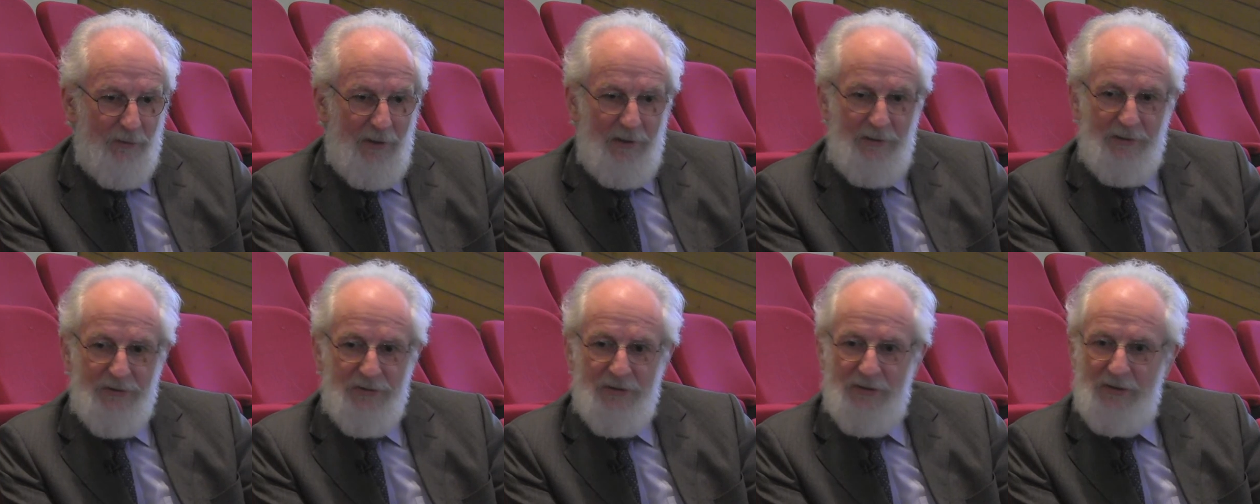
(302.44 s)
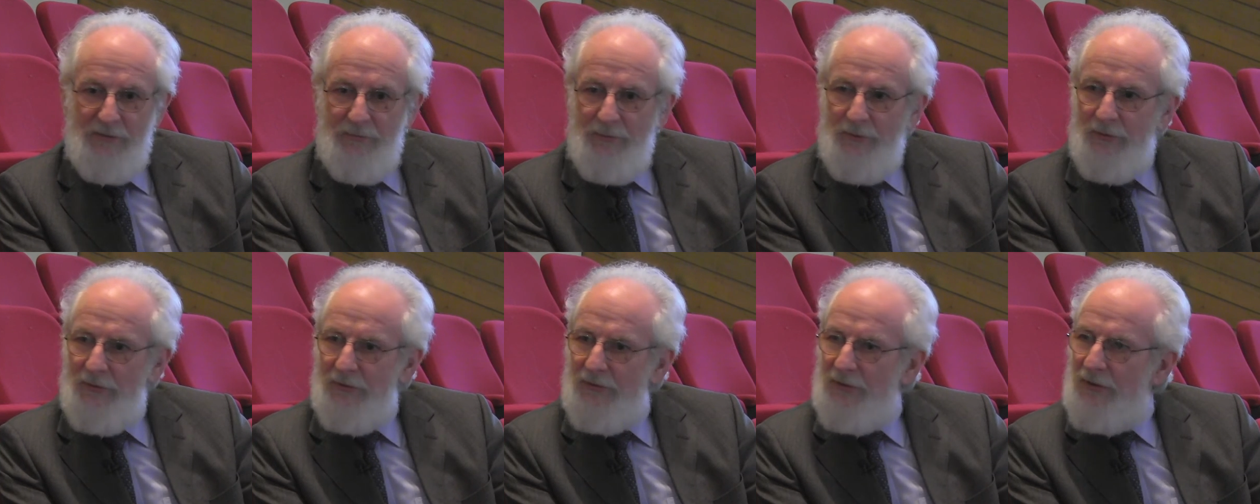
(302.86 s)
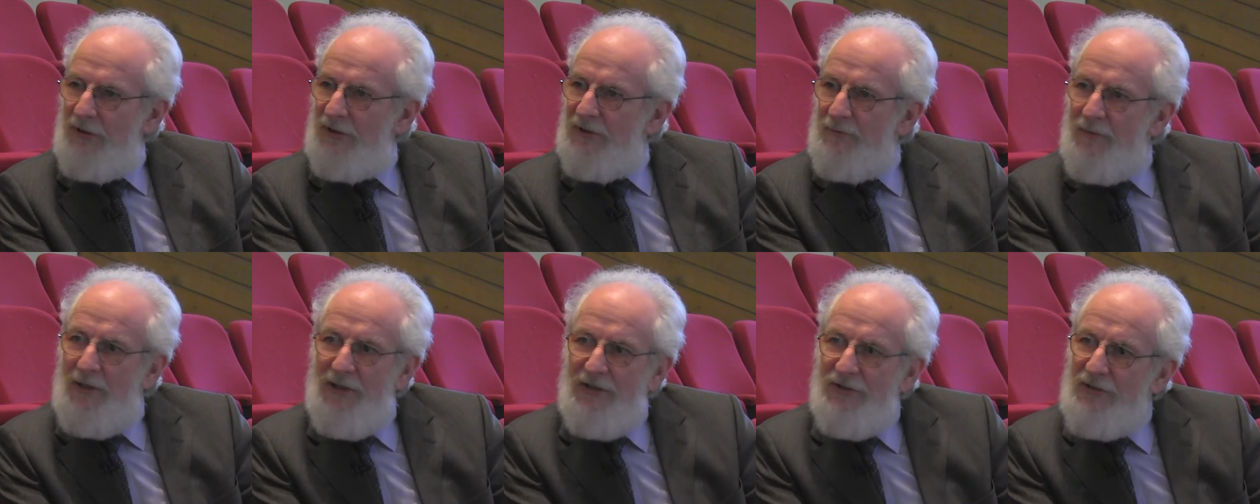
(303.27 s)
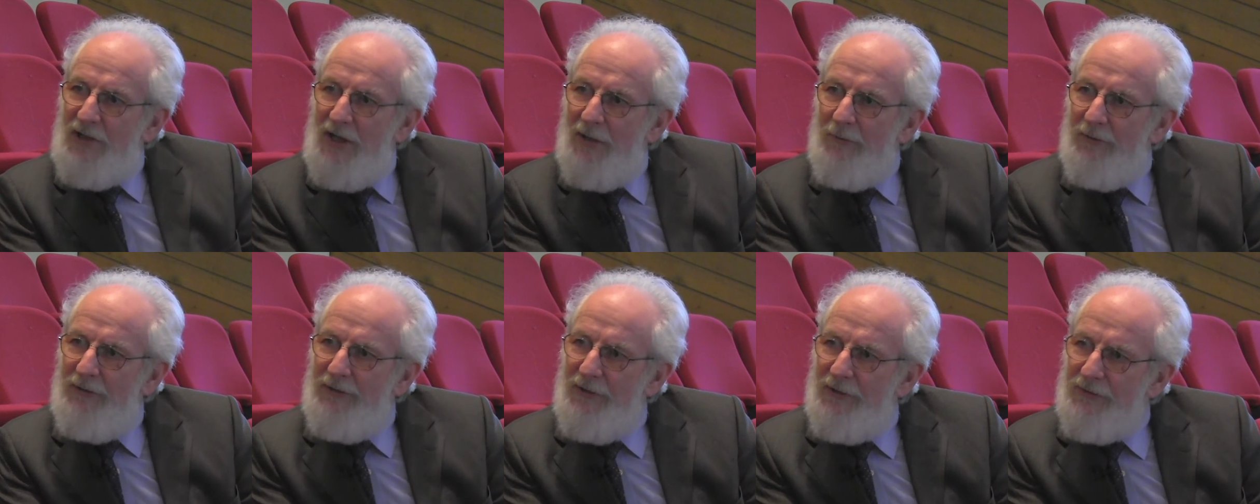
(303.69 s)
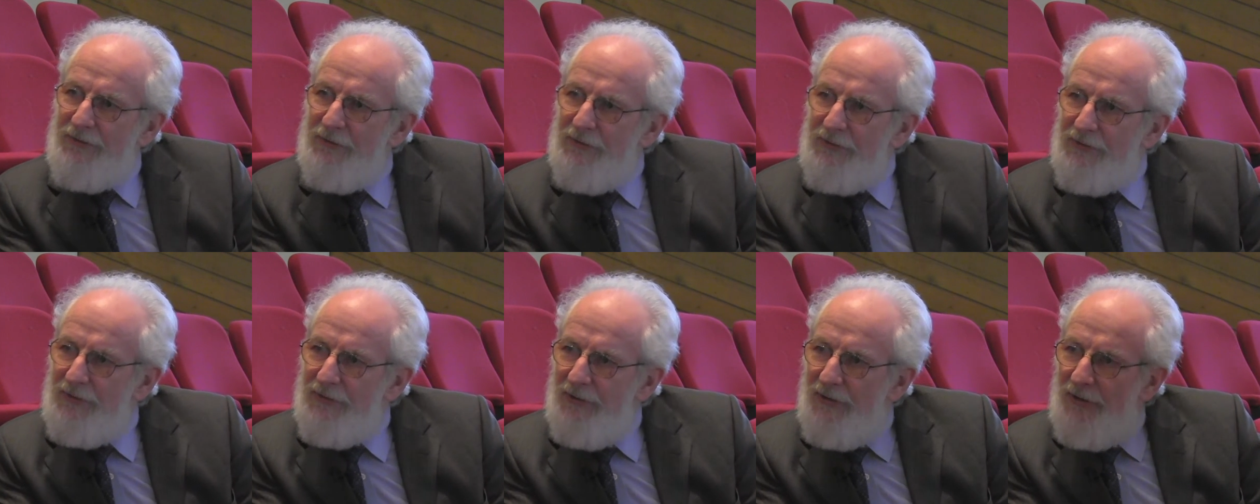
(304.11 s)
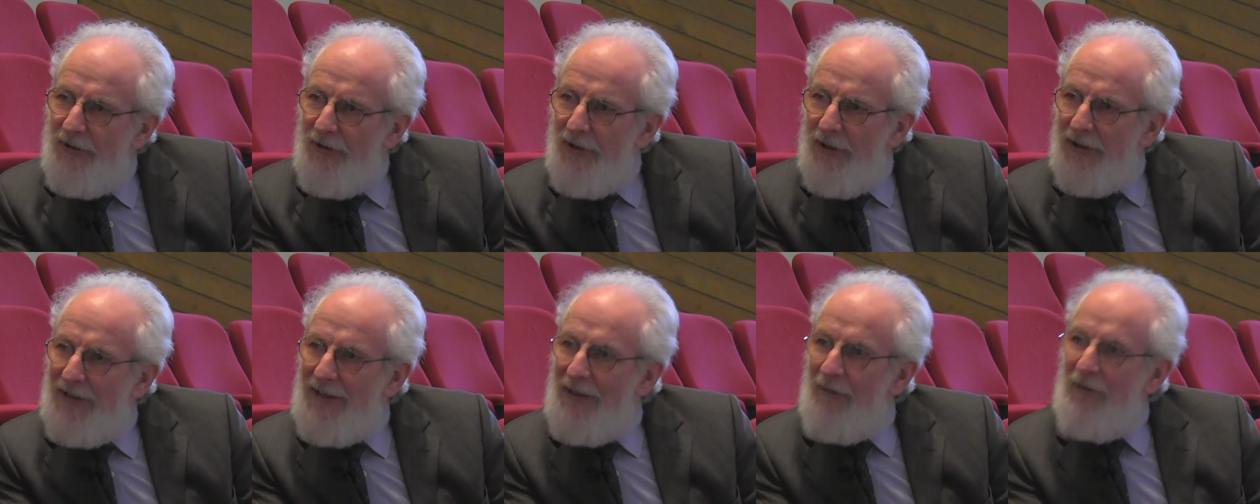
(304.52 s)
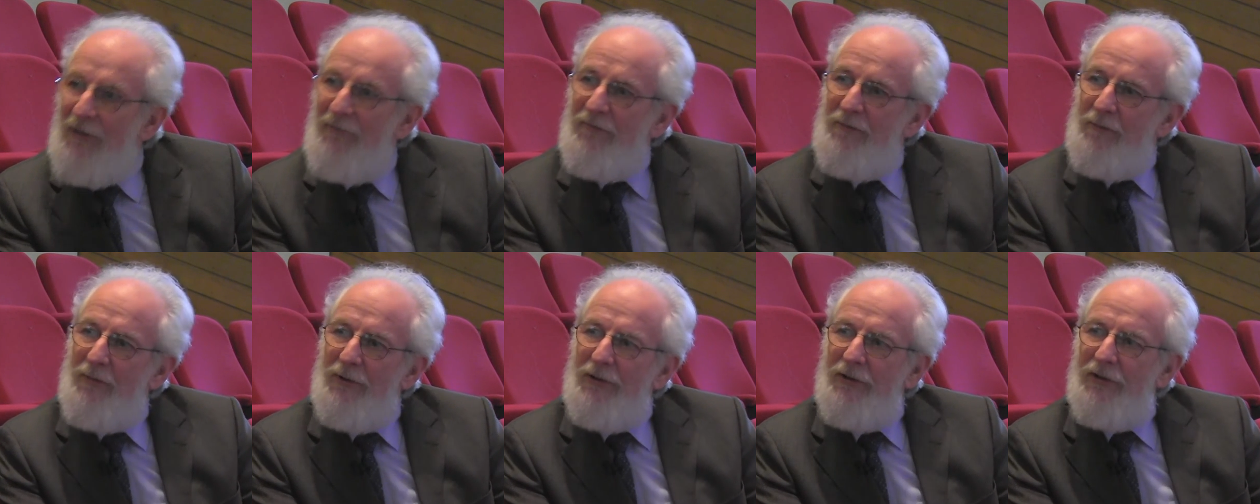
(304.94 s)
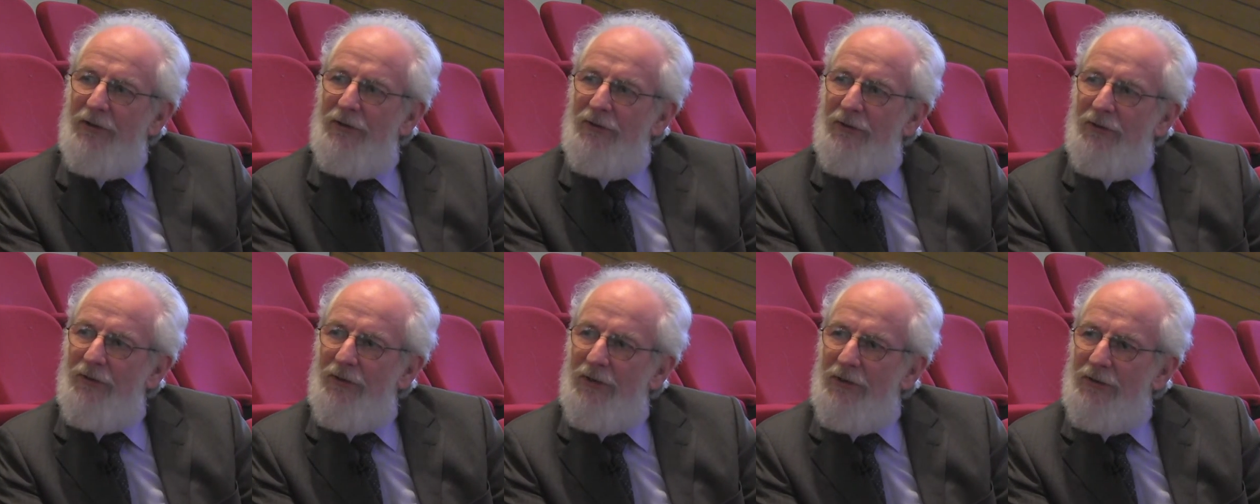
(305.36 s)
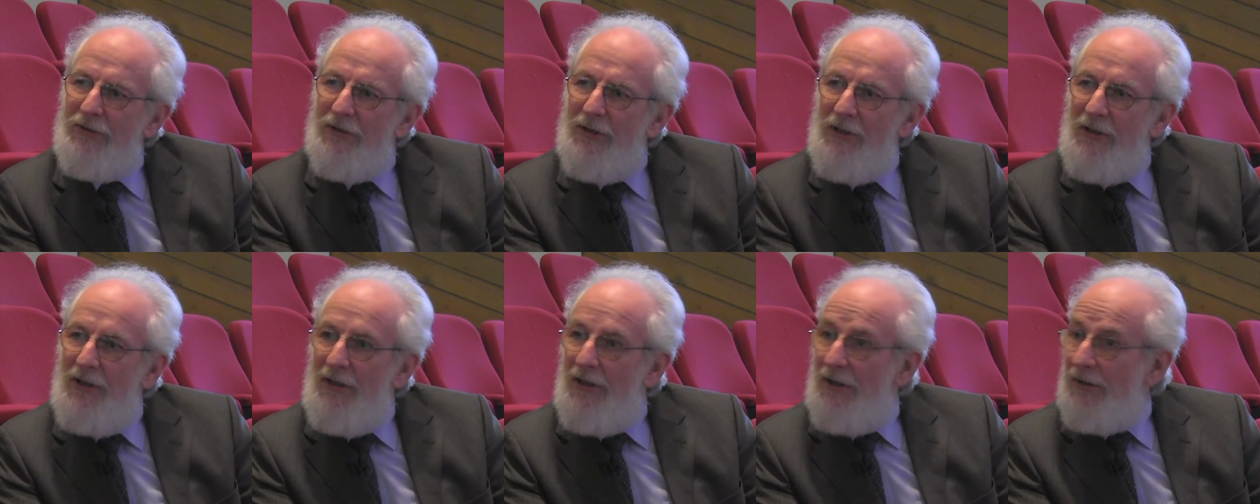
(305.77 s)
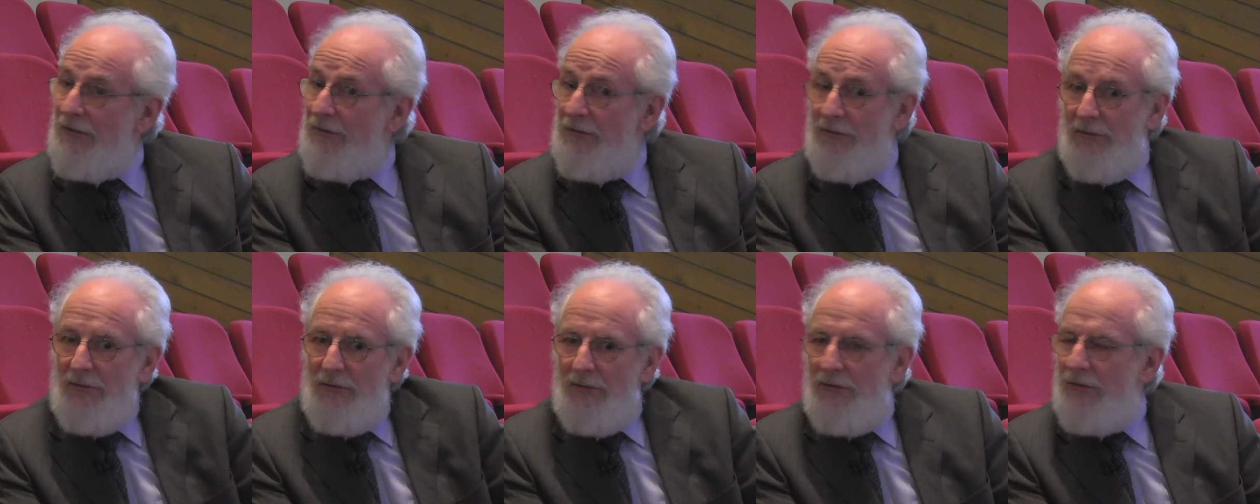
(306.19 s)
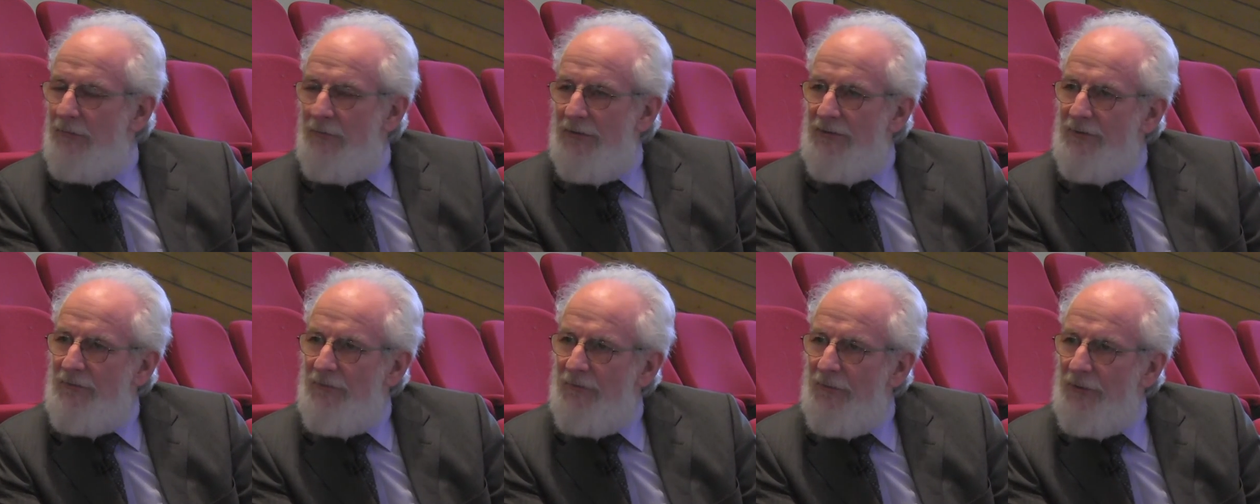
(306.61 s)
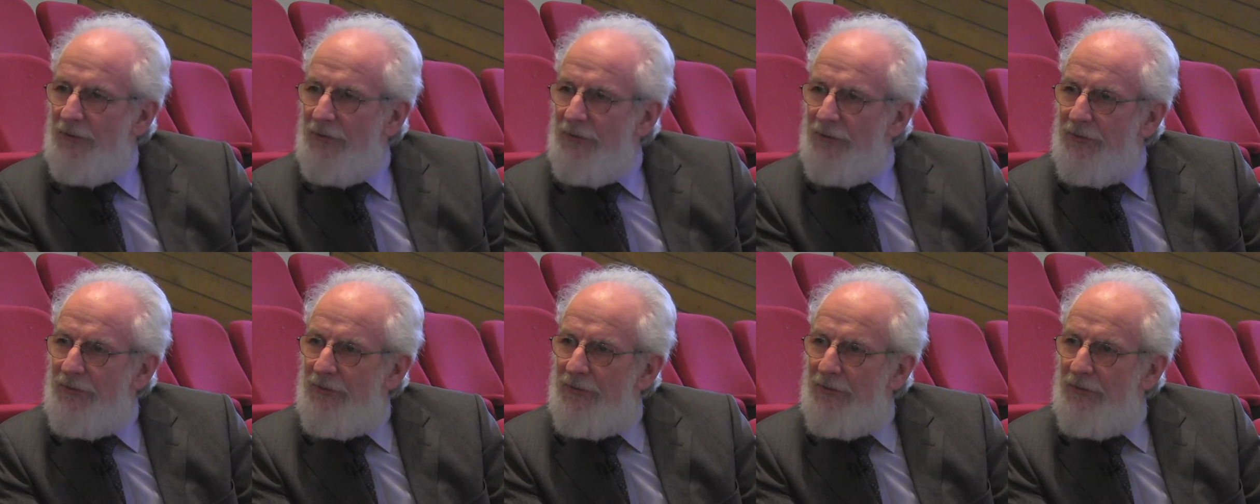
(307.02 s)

where is there a book that explains how he does it and how everybody can do it? And there wasn't one.